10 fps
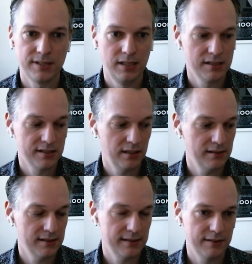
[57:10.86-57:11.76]
Mm-hmm. So
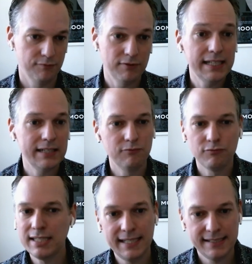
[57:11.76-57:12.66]
really,
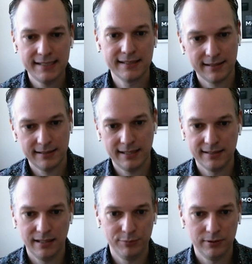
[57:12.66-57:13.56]
really easy
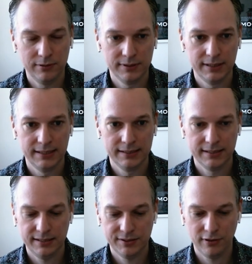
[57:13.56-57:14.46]
example to
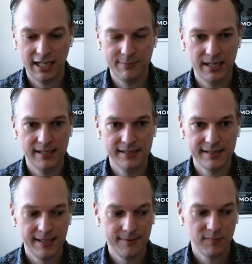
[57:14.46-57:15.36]
describe is
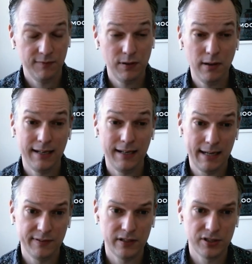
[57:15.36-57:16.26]
if you have a Lambda
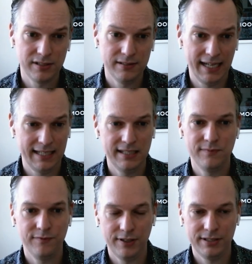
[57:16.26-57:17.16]
function and it's in
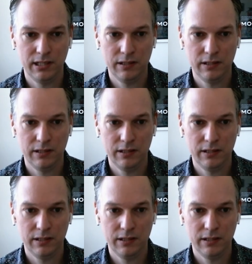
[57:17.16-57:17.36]
front of